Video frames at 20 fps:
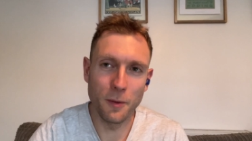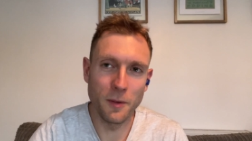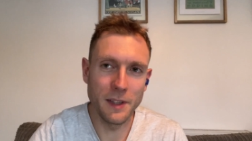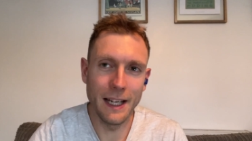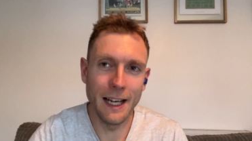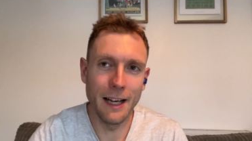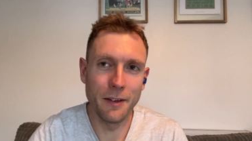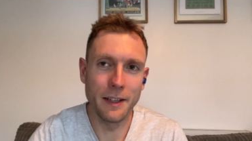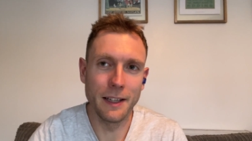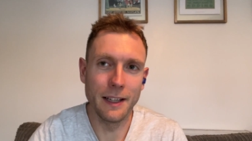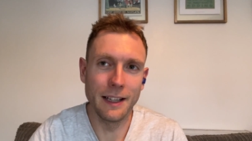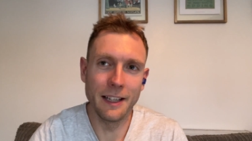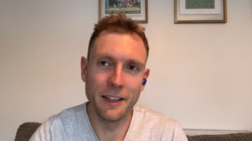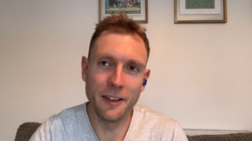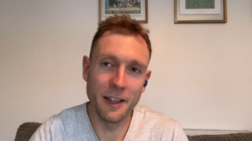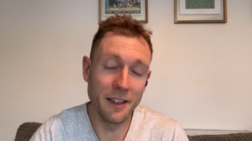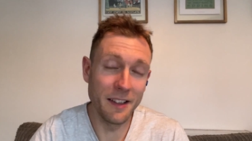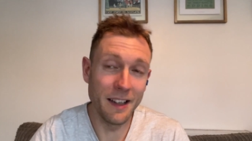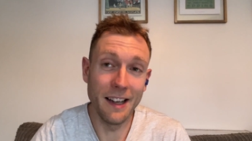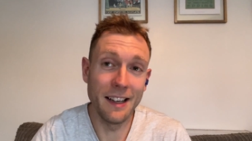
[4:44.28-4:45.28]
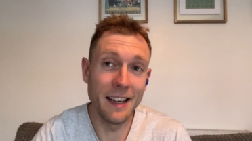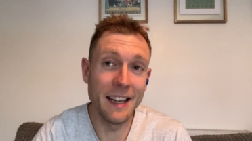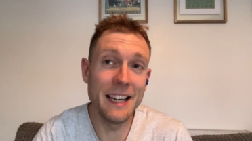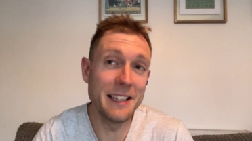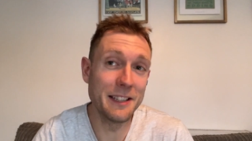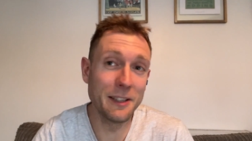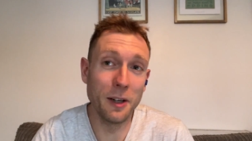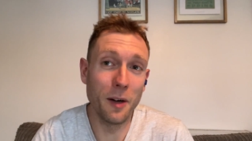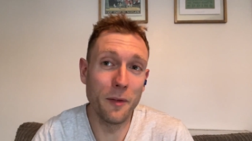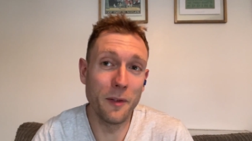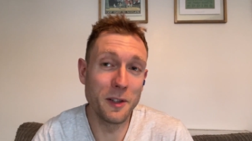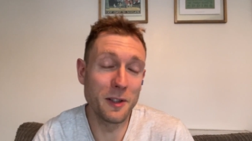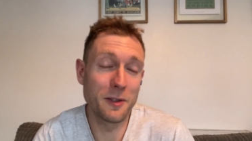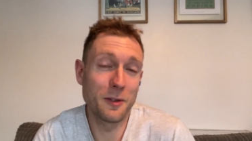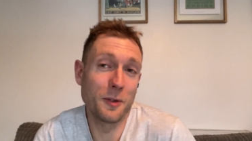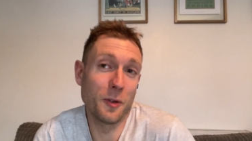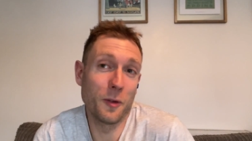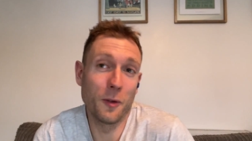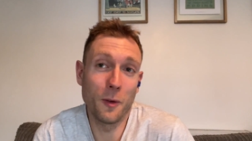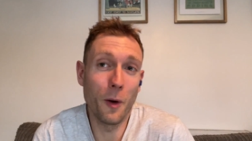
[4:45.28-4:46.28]
downhill and I'd ease off, and just
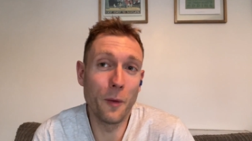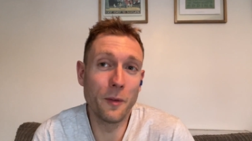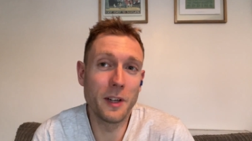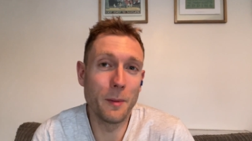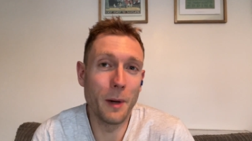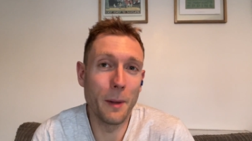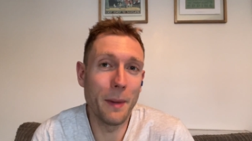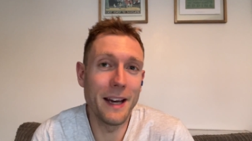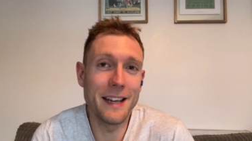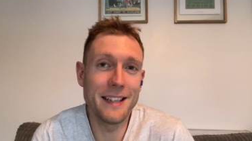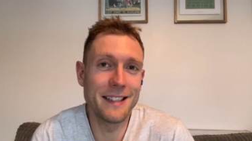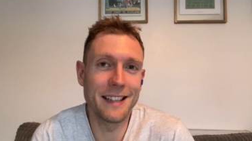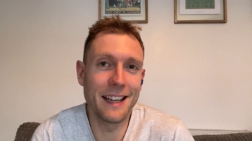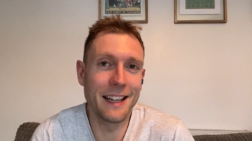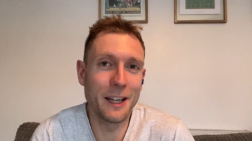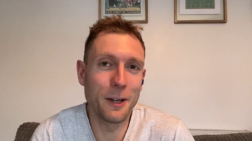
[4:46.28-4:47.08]
because obviously my pace is getting